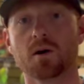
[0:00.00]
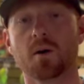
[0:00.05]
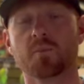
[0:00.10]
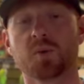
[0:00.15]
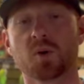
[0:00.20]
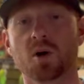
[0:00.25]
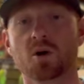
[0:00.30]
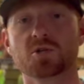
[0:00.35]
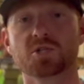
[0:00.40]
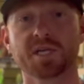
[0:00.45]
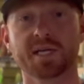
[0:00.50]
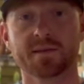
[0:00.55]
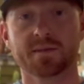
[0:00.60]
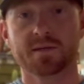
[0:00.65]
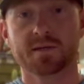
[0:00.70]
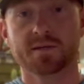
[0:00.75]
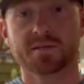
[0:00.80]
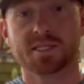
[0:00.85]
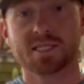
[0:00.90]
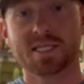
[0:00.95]
approaching
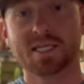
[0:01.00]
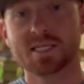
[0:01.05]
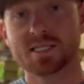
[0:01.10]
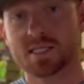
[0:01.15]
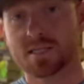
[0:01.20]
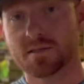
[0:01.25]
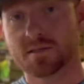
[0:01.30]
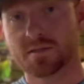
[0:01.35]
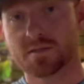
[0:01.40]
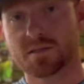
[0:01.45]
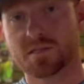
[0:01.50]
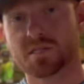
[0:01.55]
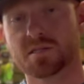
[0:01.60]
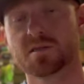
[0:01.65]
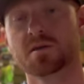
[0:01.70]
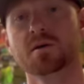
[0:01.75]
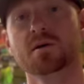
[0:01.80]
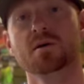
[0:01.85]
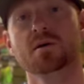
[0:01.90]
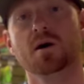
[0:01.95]
the seasons